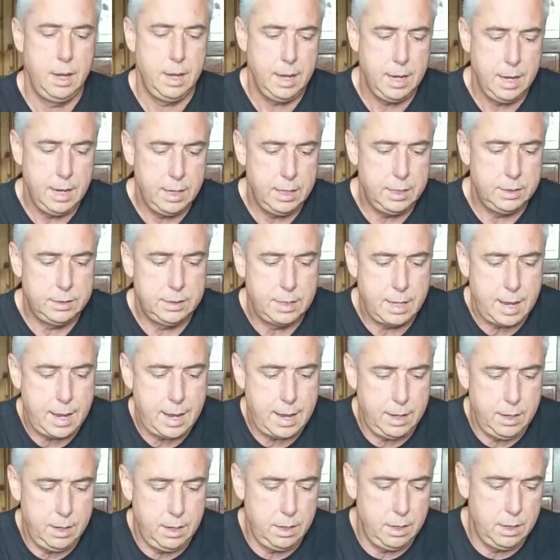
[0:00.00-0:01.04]
is
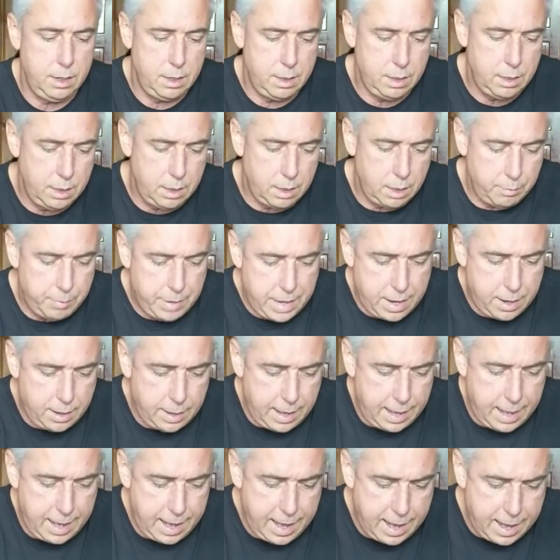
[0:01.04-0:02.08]
that
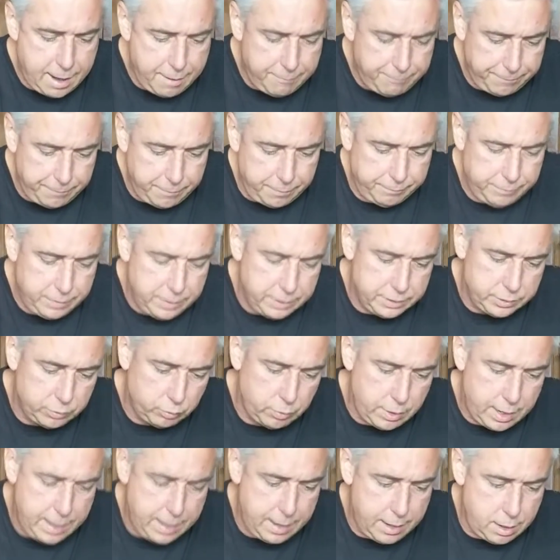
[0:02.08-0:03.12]
about half of this
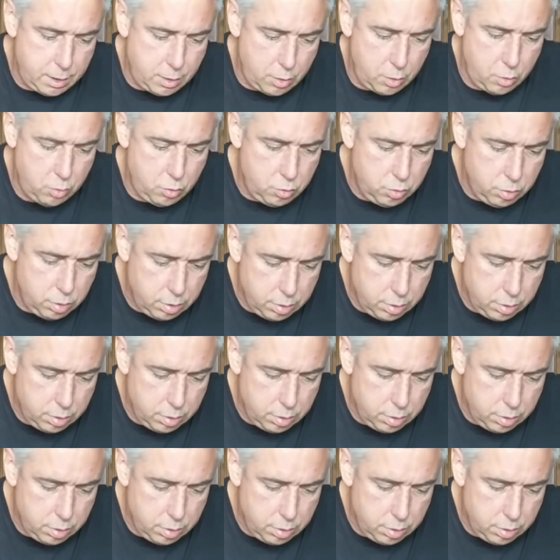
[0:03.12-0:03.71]
radio